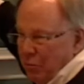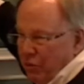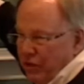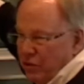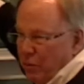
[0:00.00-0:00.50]

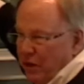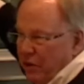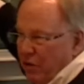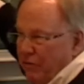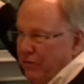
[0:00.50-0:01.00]
Professor
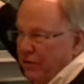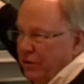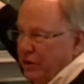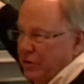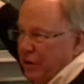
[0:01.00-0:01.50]
Penkov
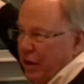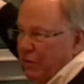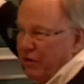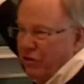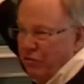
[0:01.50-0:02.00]
doesn't
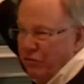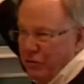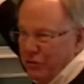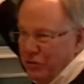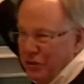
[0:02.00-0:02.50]
like vector
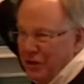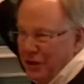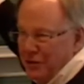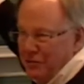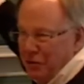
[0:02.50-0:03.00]
fields. He
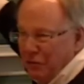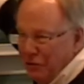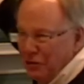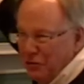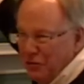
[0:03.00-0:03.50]
likes
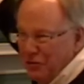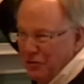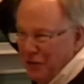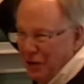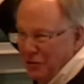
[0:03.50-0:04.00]
derivations. He's
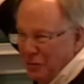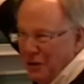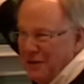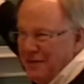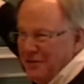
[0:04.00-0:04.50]
an algebra.
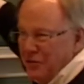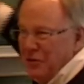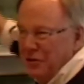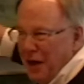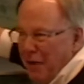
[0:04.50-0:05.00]
So
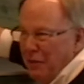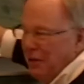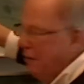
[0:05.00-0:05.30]
nabla